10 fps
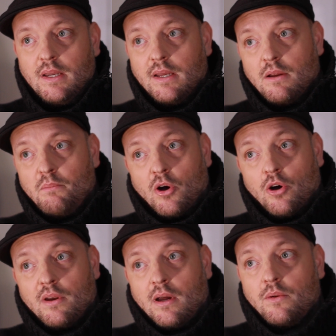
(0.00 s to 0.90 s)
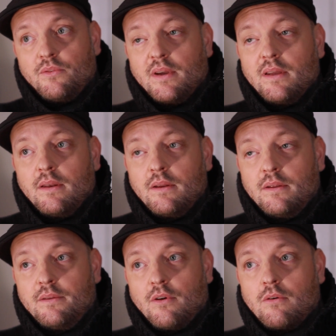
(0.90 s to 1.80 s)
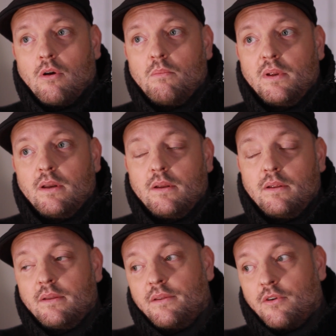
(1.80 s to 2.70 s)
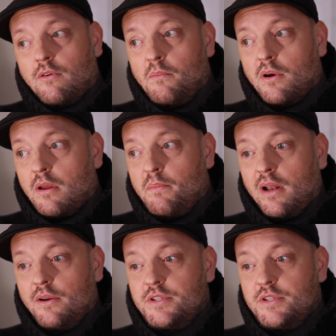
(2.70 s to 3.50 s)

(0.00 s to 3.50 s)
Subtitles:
in a barn outside Stockholm, in the Stockholm archipelago.